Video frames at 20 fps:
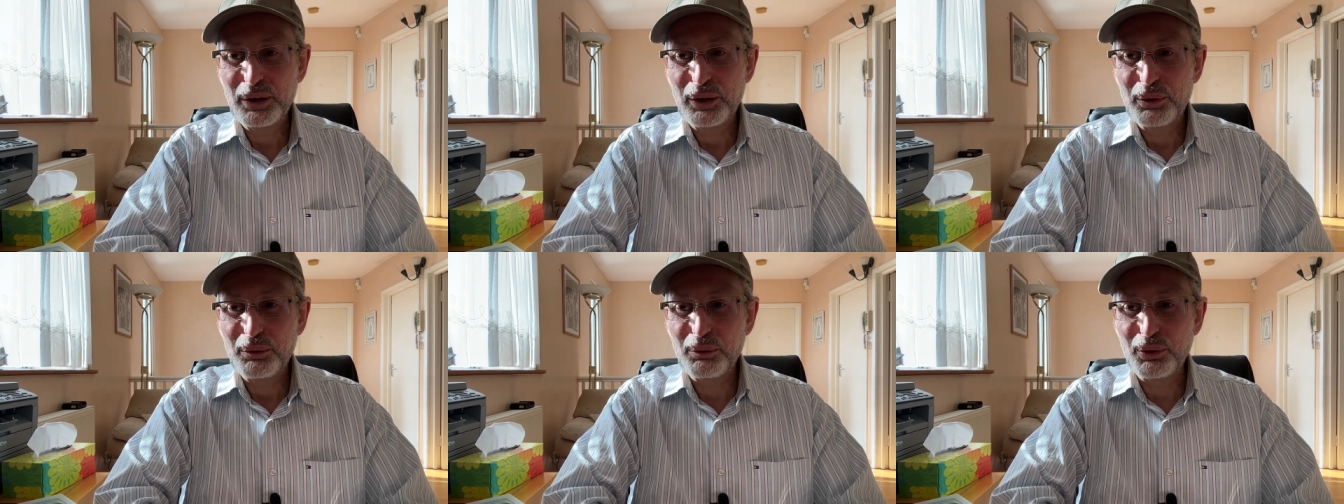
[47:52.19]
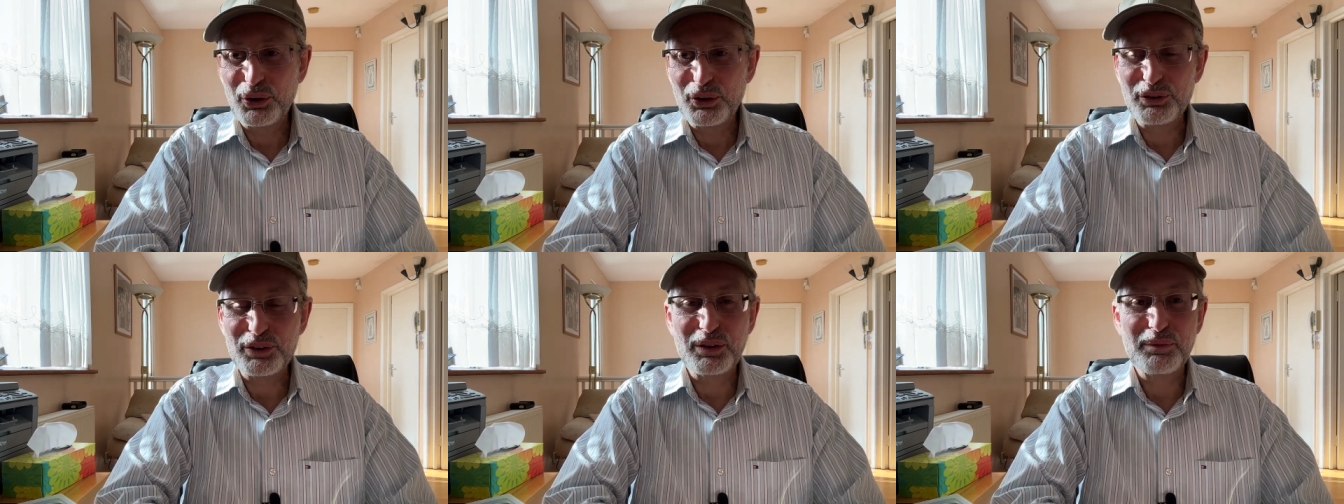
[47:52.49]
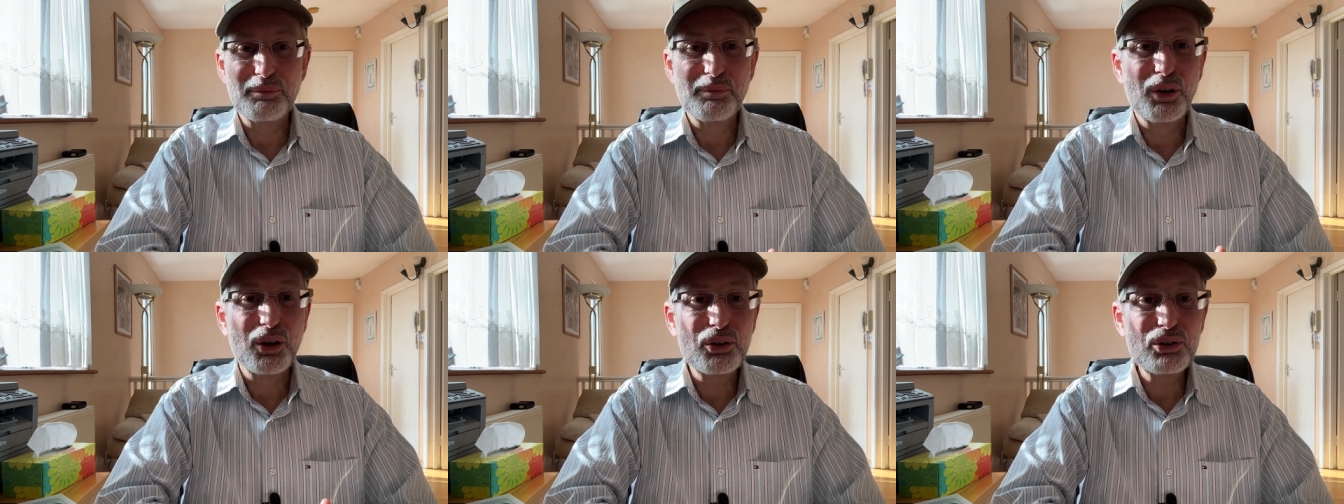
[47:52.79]
one of the
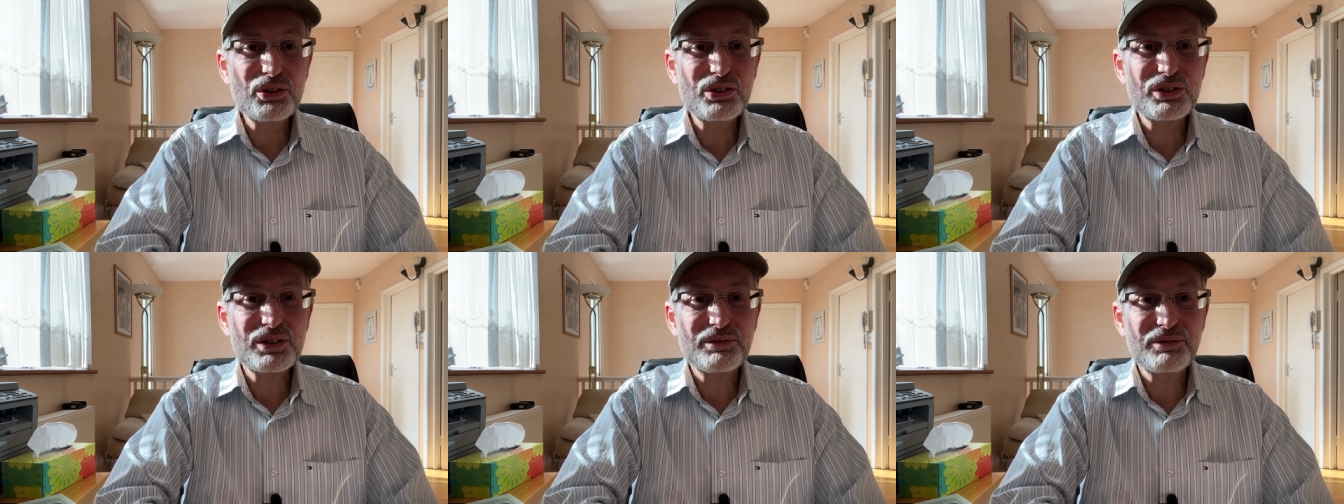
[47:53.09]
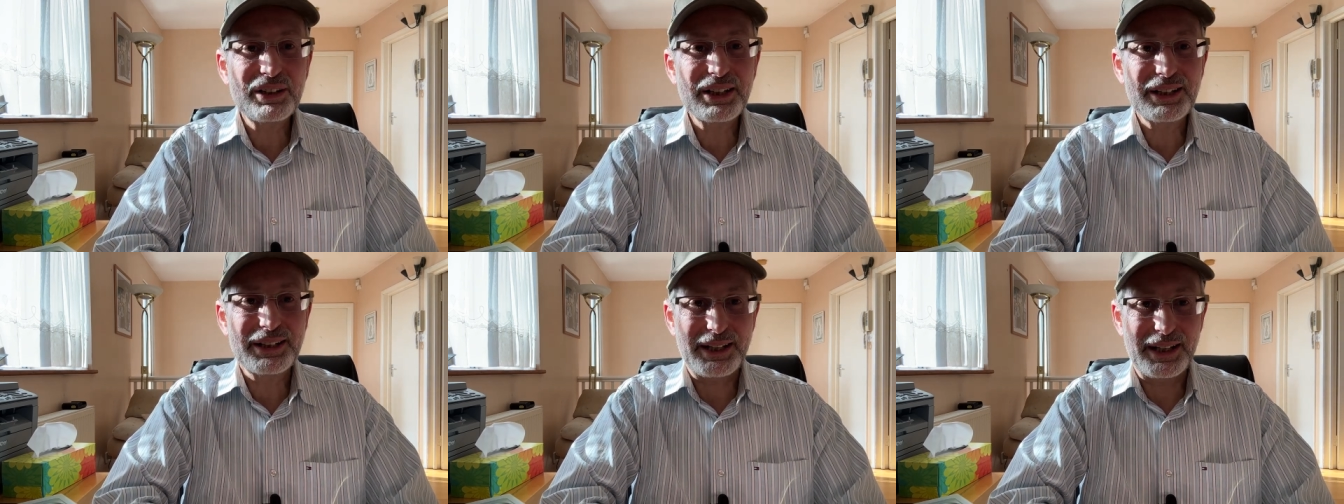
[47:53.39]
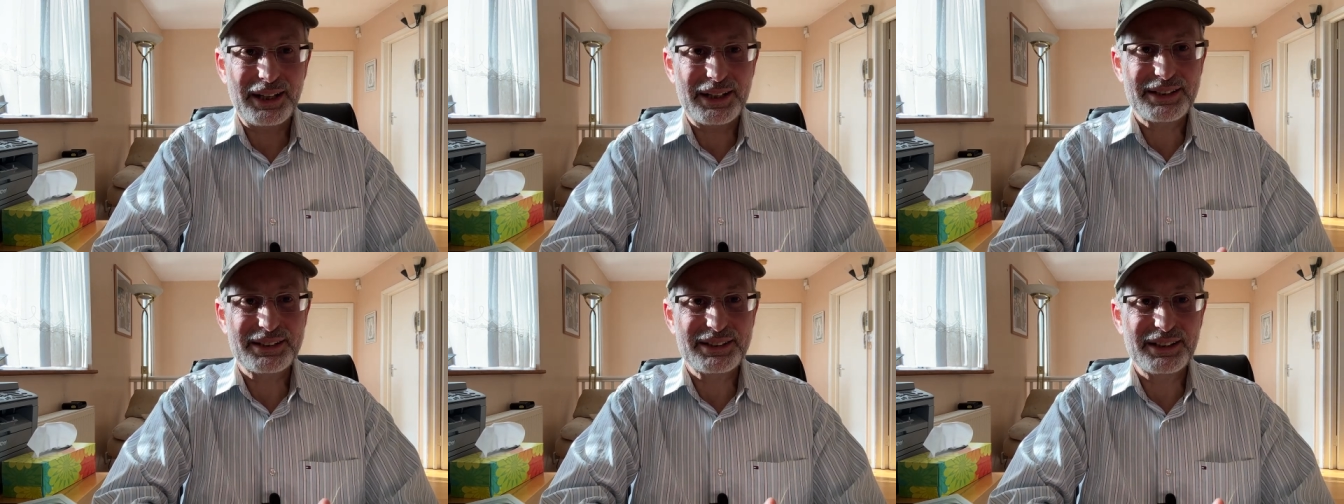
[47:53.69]
most
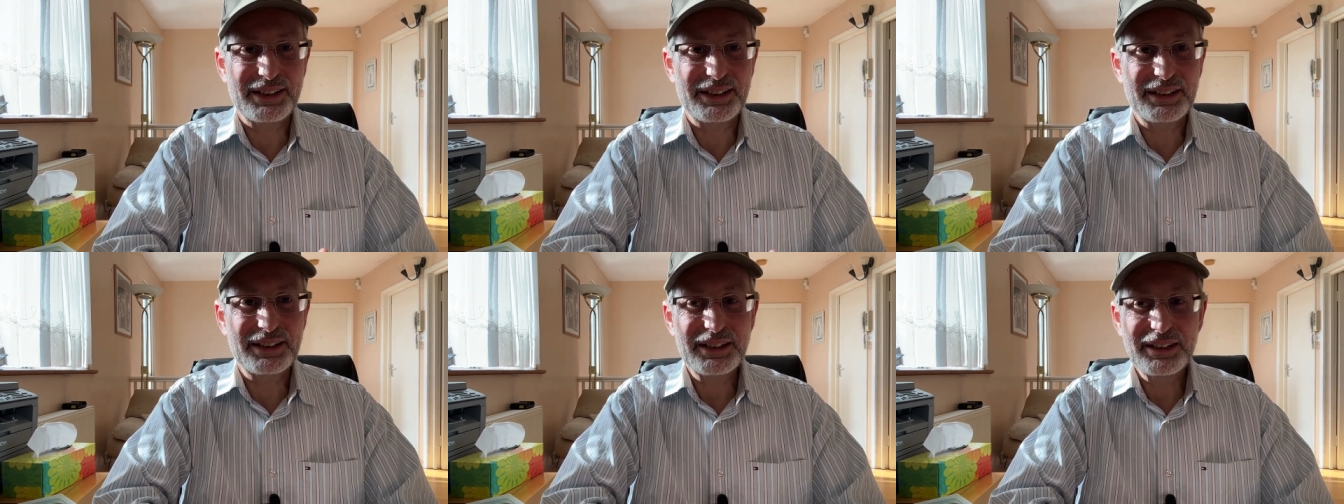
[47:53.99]
relaxing